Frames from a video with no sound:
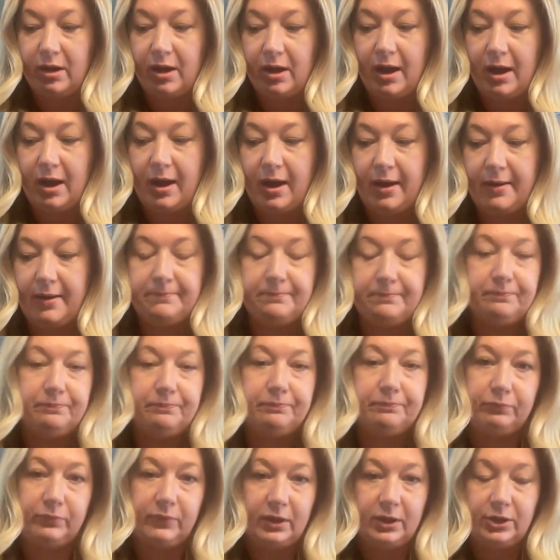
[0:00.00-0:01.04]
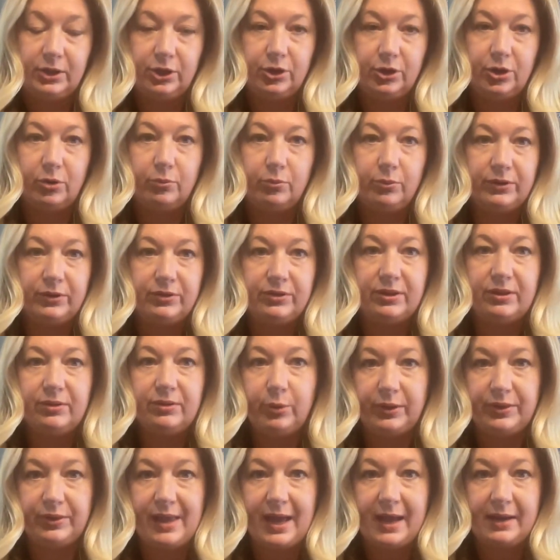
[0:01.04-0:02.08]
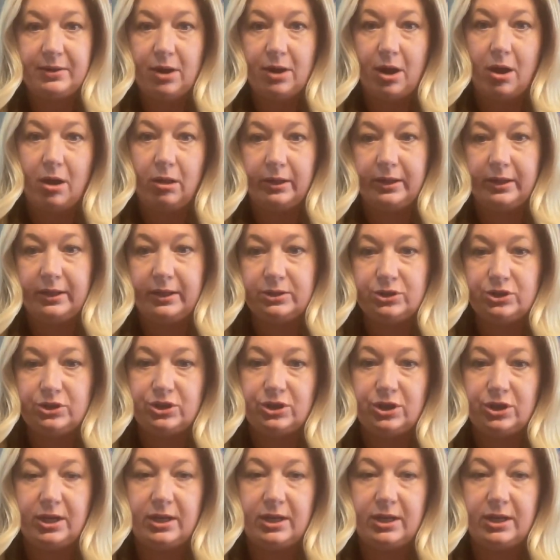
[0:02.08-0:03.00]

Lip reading: with that knowledge.